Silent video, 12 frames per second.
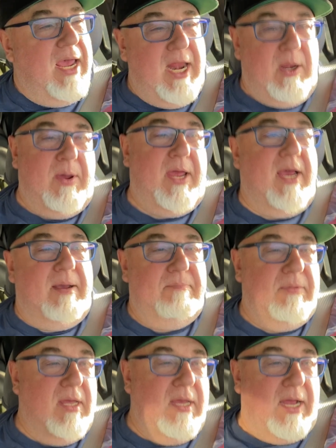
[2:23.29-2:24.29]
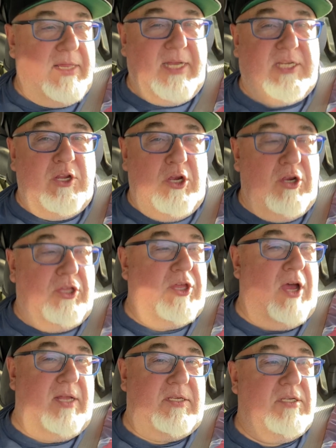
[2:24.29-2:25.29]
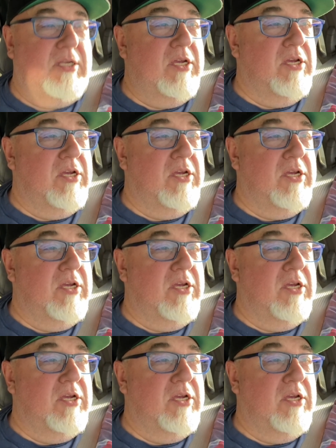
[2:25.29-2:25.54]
Anyway, I'd like to know your thoughts.